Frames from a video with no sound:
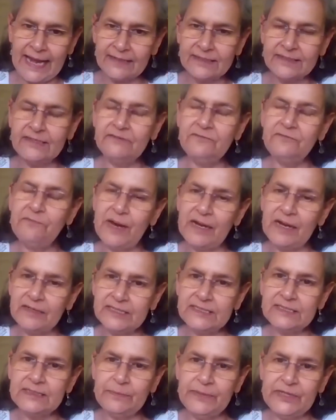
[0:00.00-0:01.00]
active
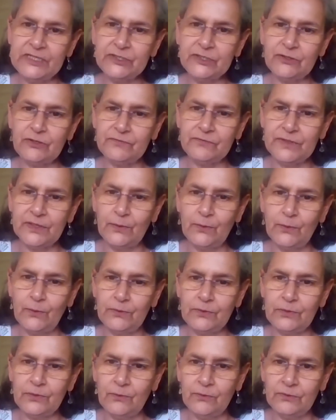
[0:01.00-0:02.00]
participation of the
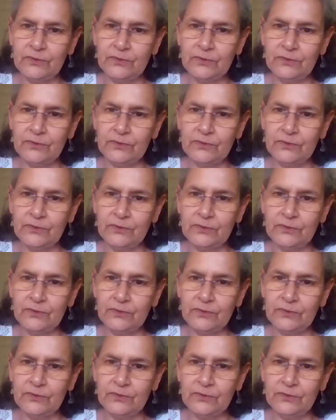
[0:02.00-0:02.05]
goat